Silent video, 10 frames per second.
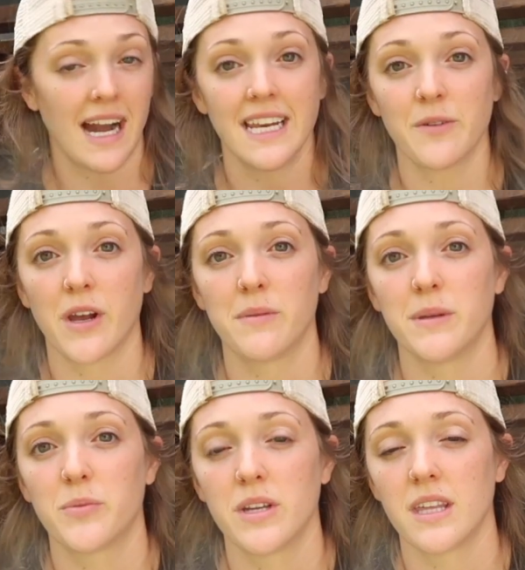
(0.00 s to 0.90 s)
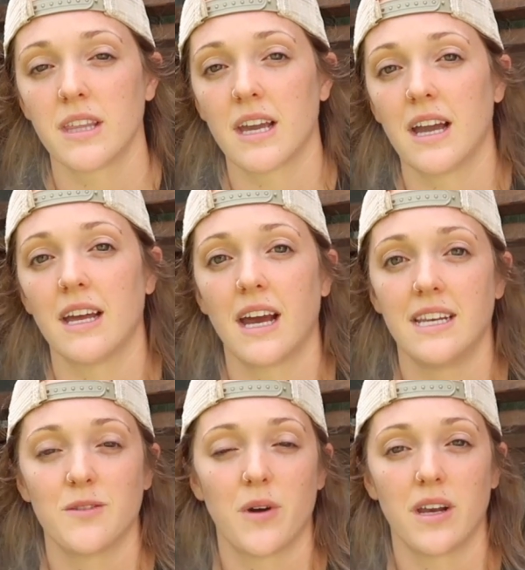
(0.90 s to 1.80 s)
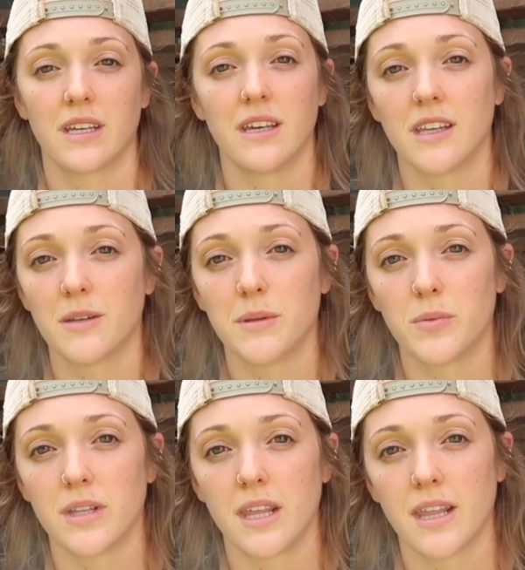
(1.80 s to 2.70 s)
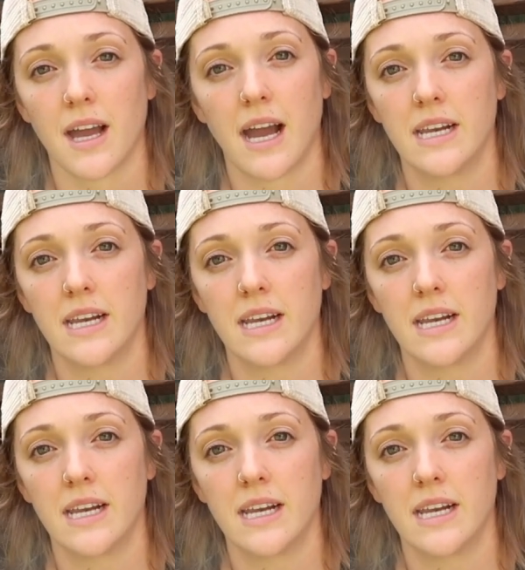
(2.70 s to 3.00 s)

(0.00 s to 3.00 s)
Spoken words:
I didn't want to be breathing that. I didn't want Akela to be breathing that.